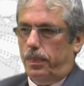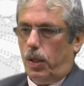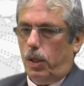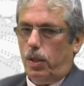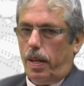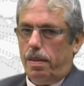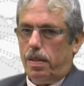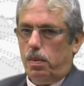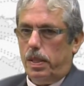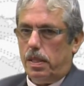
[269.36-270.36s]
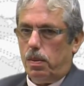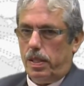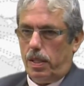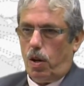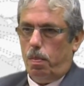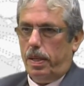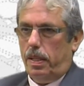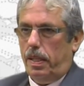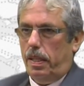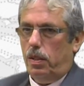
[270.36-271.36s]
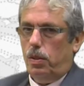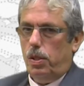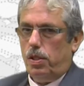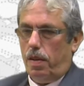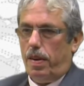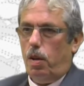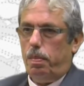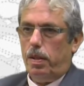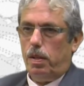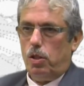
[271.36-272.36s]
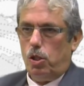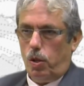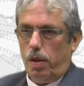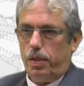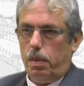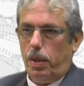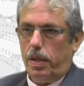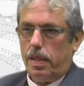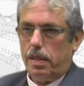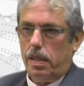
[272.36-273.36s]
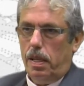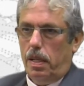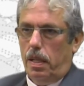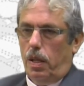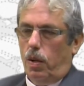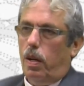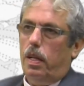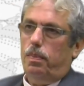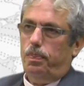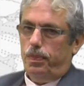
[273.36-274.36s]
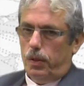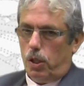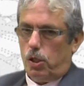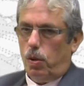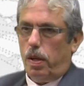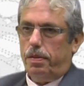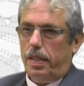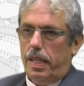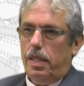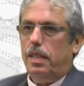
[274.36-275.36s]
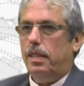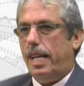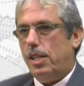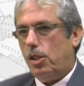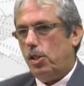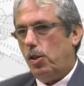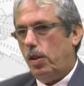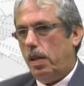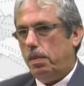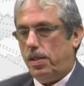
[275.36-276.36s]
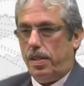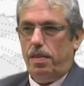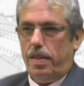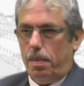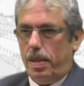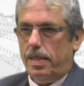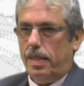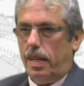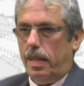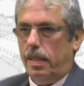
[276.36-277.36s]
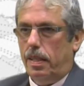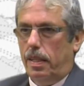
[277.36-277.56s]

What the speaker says: got together with a company who is developing sugar-free products, or not sugar-free, natural sugar with stevia basically.